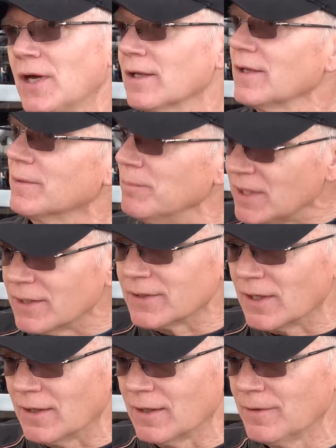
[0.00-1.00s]
kind of like me and
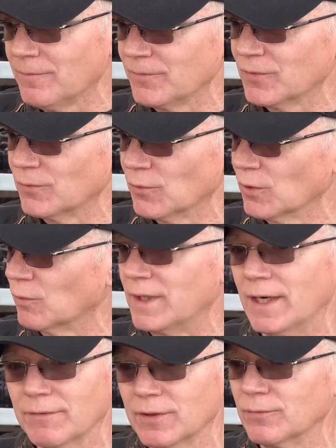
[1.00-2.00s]
Gar were
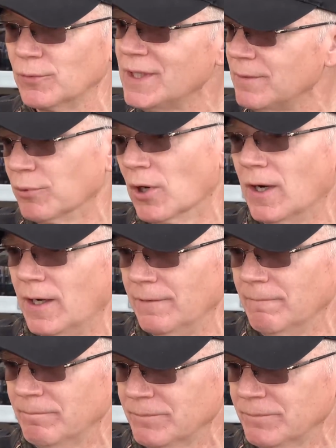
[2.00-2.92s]
whatever we brought.